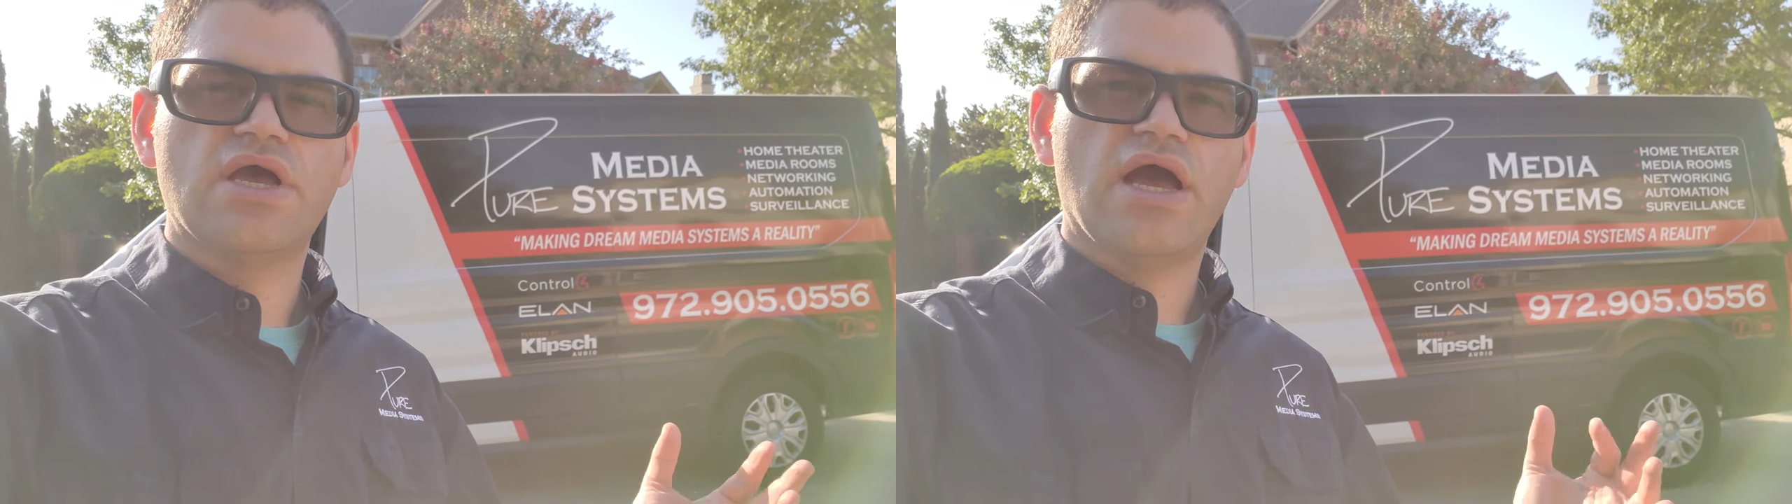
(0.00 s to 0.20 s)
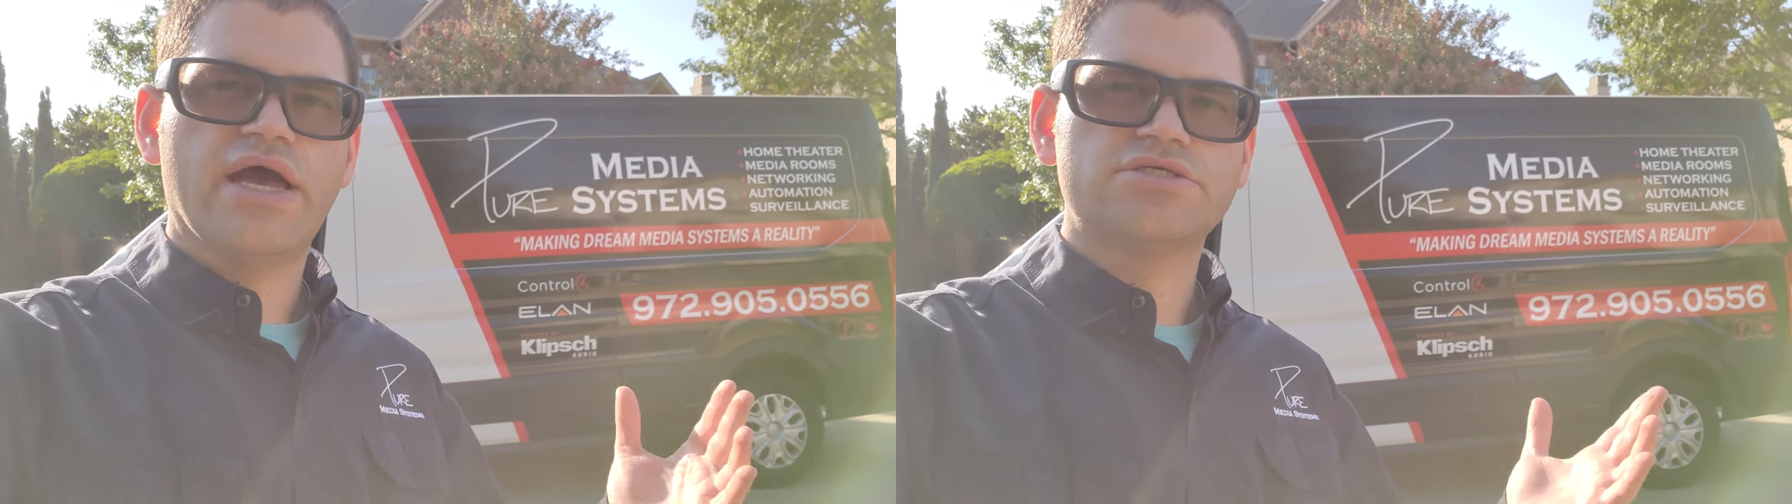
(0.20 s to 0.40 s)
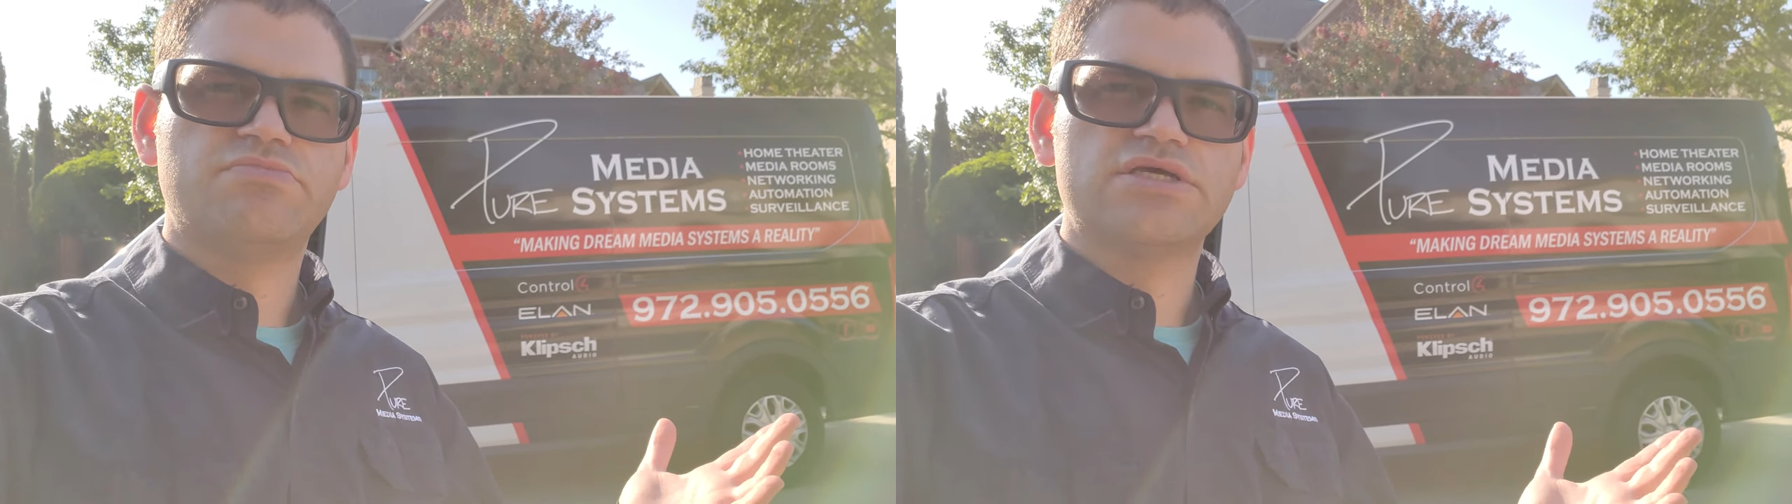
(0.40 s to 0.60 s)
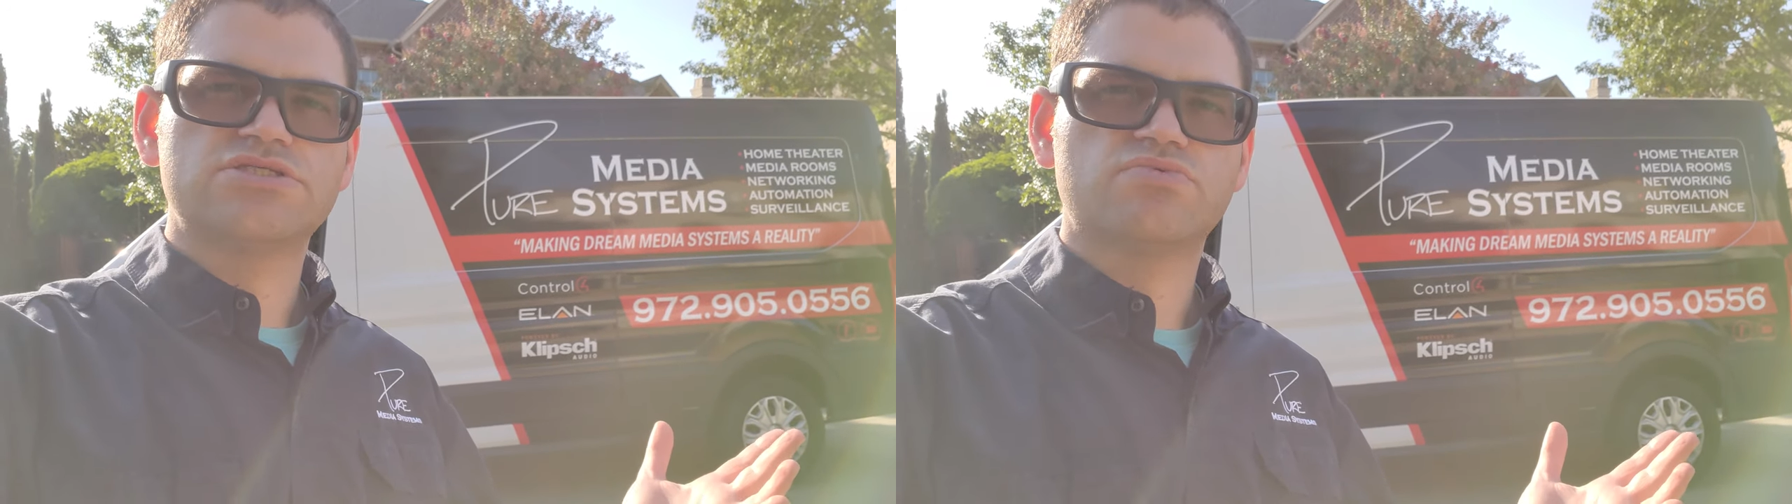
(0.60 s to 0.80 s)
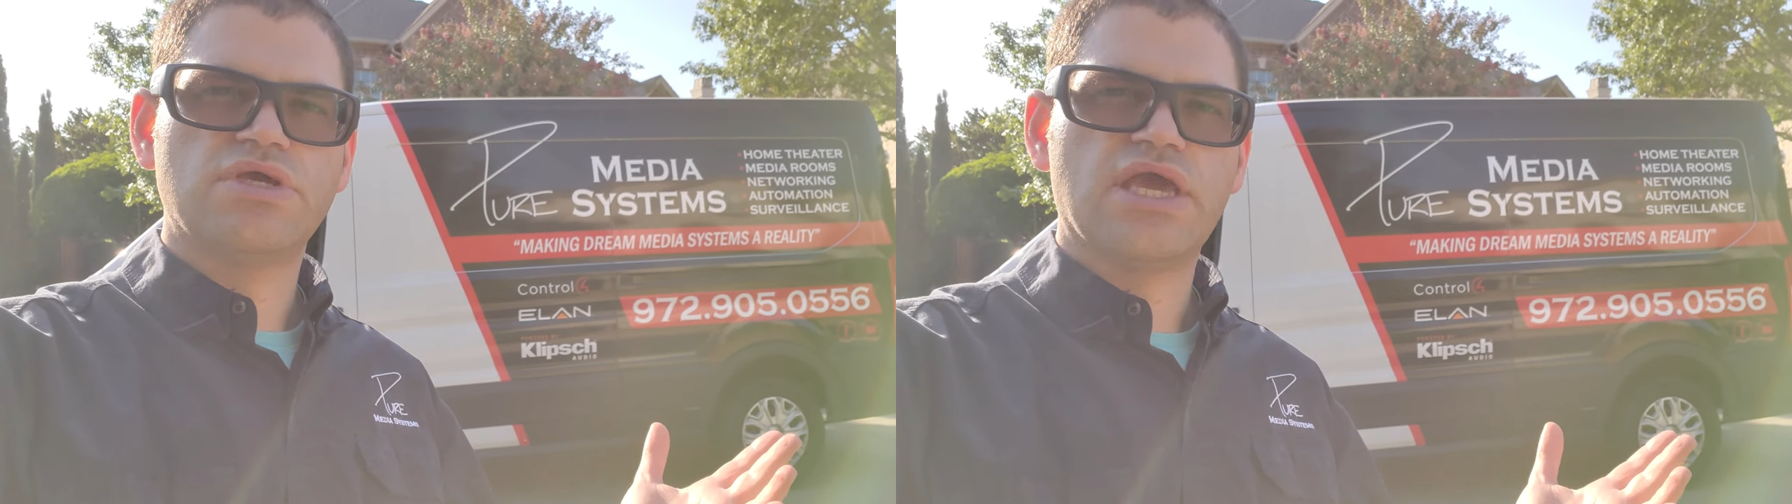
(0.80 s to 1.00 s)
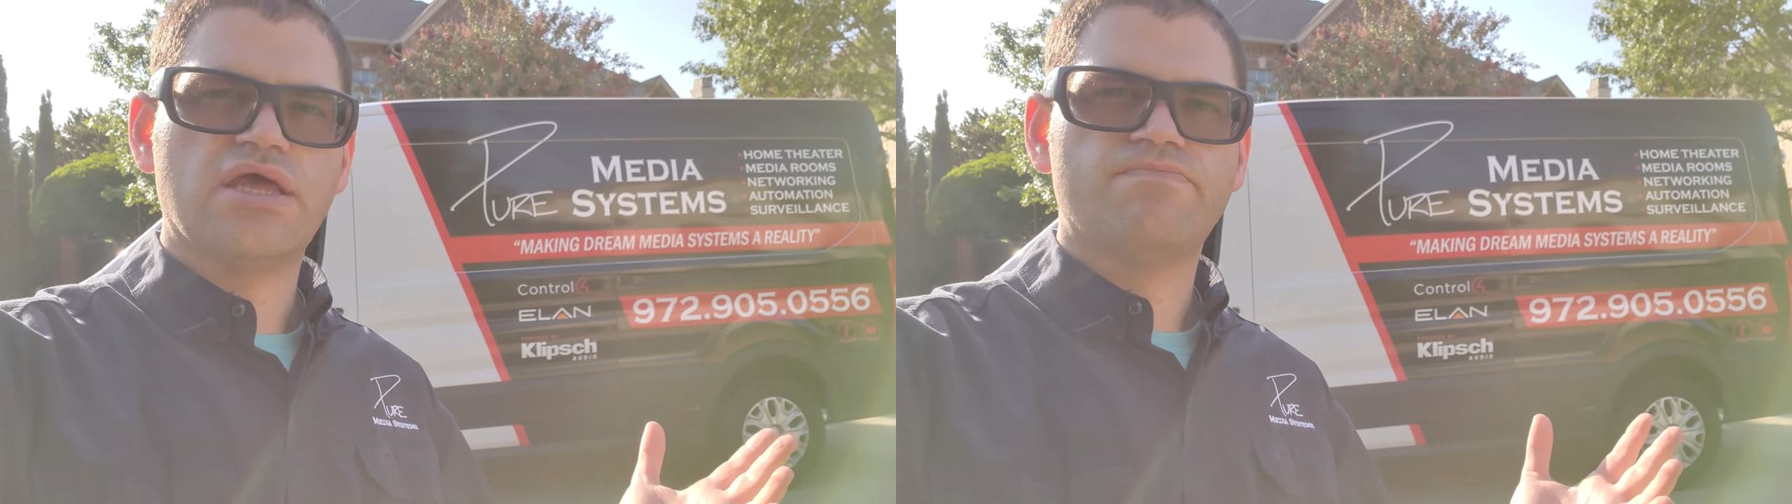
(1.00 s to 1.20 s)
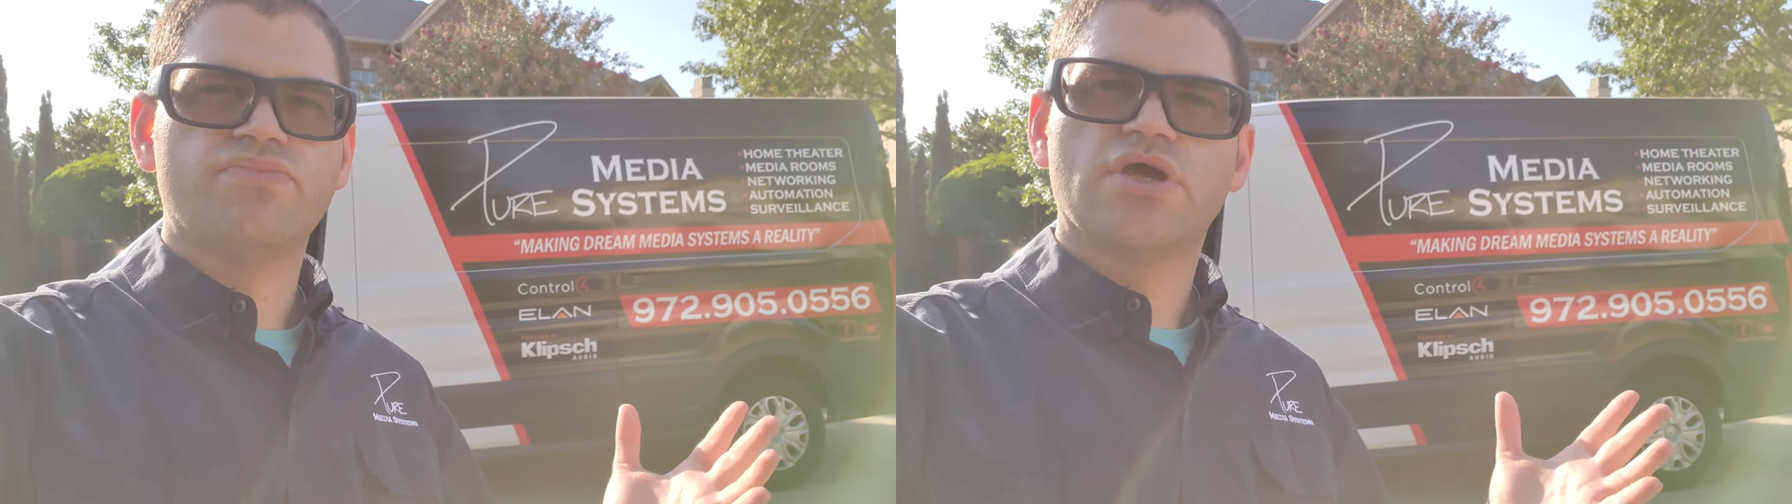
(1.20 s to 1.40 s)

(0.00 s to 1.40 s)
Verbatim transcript: uh, as best as we can.